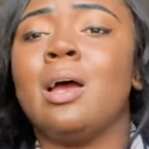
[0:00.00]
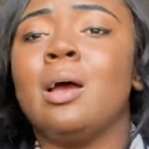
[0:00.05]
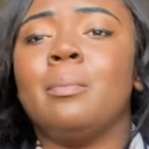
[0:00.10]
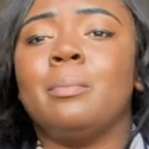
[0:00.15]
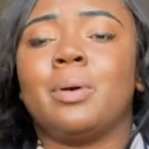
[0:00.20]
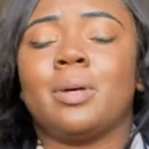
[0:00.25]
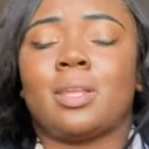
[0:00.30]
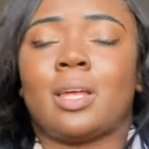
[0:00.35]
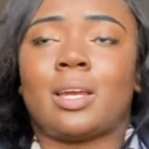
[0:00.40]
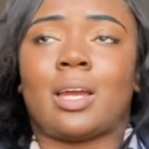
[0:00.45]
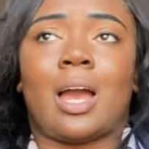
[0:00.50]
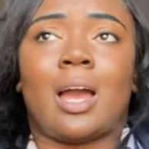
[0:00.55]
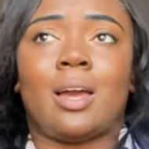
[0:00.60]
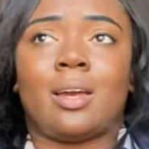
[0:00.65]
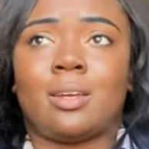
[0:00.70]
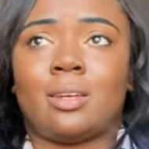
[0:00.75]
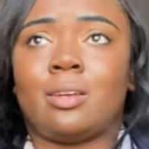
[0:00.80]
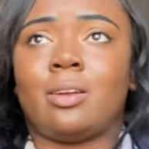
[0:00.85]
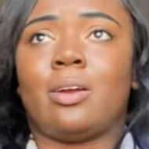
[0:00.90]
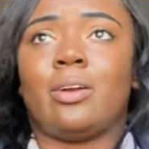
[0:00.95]
but like
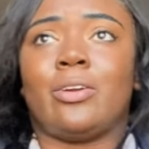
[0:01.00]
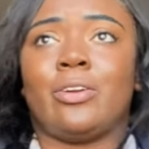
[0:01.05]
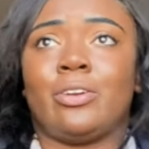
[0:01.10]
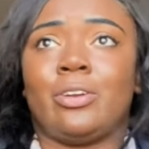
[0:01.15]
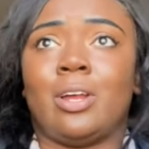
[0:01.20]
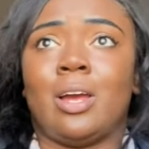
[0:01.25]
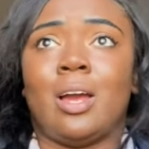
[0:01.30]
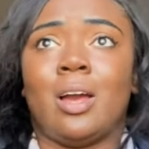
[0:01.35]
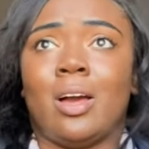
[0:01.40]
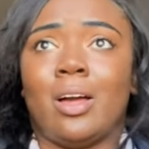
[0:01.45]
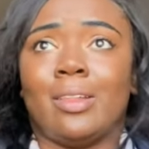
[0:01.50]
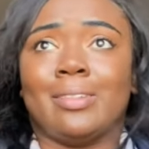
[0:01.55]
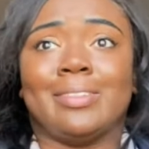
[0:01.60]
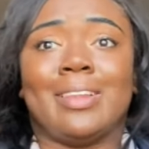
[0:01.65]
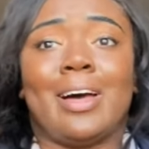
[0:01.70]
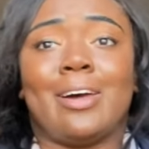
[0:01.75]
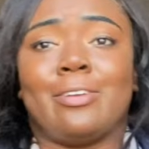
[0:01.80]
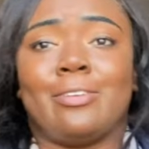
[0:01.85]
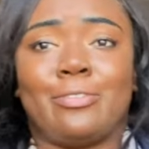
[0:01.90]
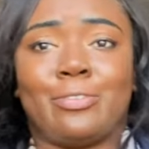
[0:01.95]
I heard a
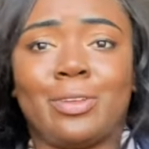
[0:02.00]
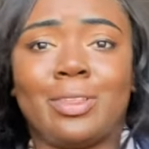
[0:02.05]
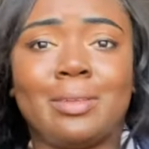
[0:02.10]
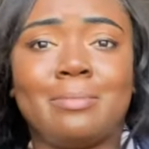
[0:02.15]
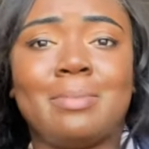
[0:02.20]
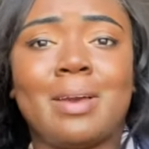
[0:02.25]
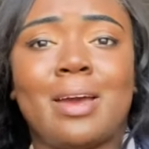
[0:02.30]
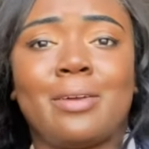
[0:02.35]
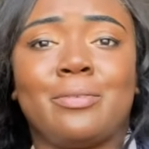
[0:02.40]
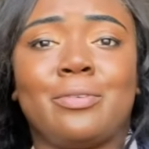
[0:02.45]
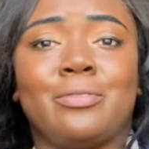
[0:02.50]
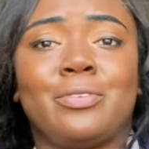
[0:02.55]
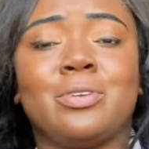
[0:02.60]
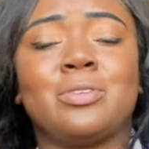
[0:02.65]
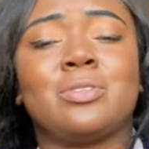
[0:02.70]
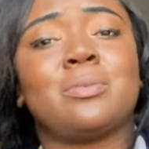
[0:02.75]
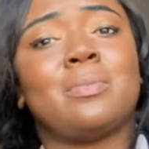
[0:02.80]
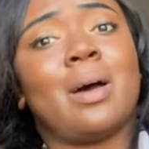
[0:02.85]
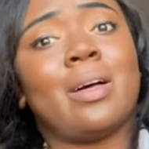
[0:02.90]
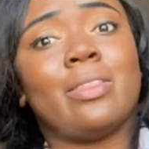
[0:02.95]
lot of really bad
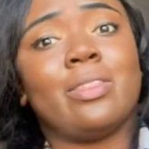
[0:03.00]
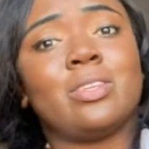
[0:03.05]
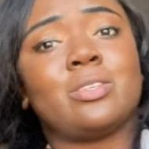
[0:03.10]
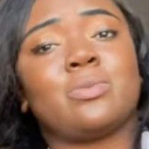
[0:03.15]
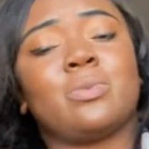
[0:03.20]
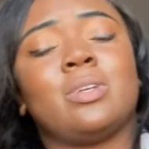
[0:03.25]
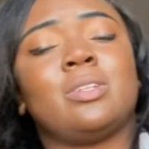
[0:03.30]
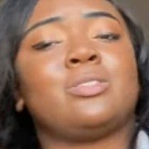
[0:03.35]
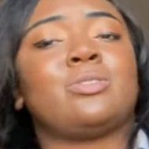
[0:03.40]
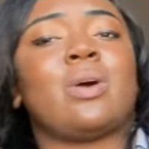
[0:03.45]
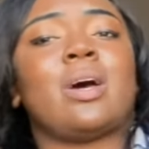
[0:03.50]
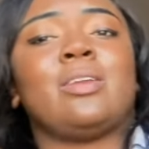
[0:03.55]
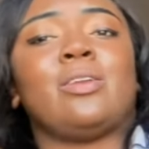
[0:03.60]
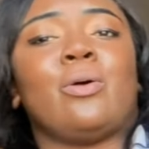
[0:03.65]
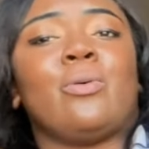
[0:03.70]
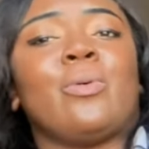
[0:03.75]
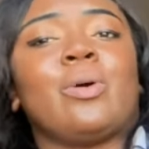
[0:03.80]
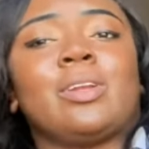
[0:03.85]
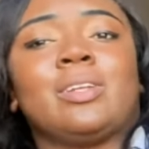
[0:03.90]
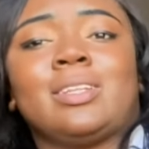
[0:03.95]
reviews about this one, so I
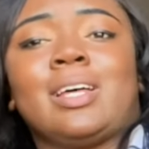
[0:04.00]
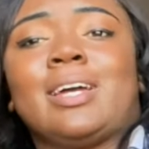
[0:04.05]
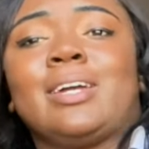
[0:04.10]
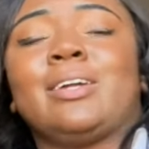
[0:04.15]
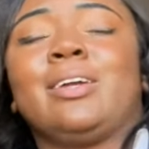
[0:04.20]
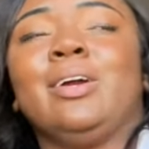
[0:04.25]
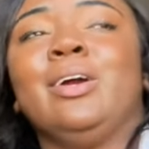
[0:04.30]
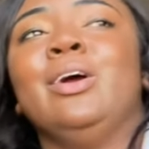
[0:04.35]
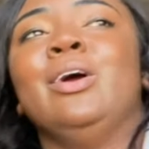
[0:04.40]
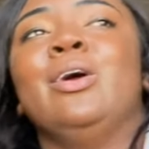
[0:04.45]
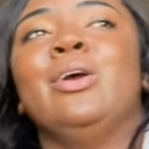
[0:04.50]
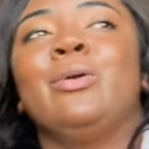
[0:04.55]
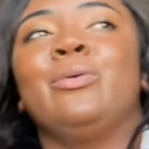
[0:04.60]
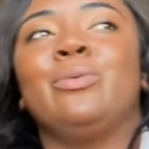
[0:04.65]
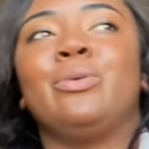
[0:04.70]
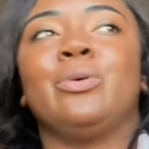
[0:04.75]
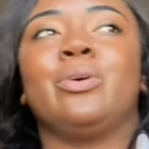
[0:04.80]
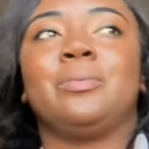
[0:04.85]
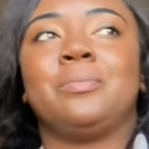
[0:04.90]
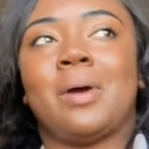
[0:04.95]
don't want to like
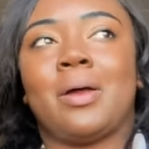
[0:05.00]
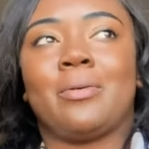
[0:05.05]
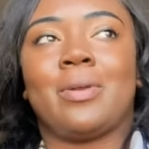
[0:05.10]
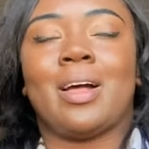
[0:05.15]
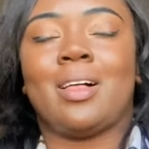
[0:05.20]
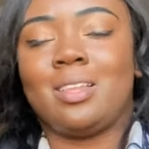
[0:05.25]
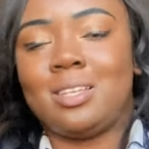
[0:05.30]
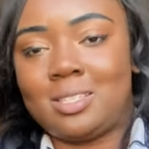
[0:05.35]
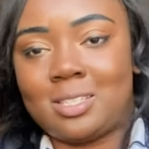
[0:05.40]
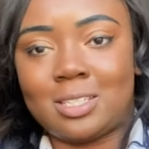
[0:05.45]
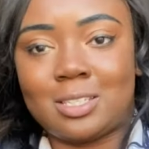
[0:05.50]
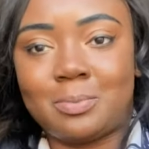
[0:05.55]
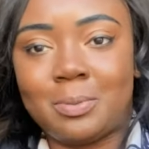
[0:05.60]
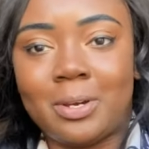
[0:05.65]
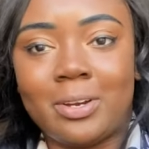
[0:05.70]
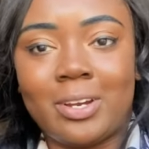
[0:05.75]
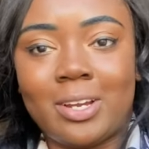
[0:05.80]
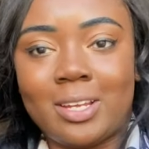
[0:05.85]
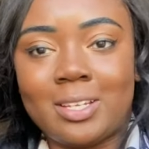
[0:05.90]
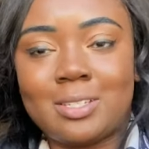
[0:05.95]
ruin my Rally's
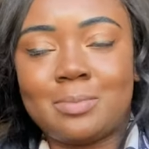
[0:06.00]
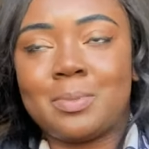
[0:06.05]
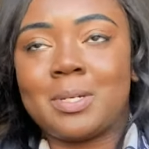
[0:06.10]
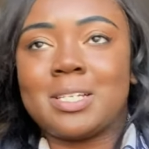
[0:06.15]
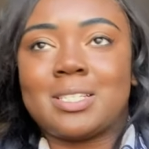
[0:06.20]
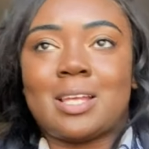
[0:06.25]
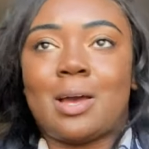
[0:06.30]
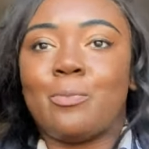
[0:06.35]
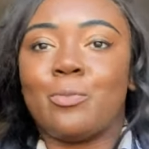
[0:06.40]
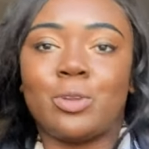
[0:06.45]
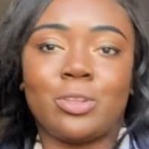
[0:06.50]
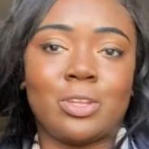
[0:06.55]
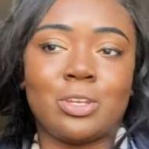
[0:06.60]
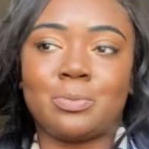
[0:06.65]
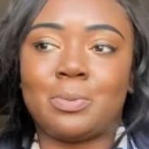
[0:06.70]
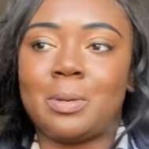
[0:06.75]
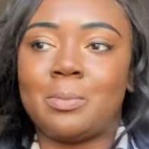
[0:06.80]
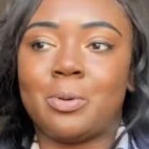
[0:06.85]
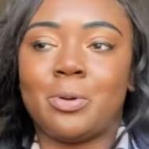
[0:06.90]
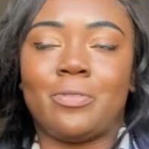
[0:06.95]
experience because I'm one of those
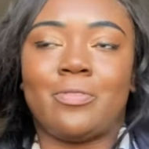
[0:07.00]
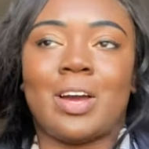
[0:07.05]
people, if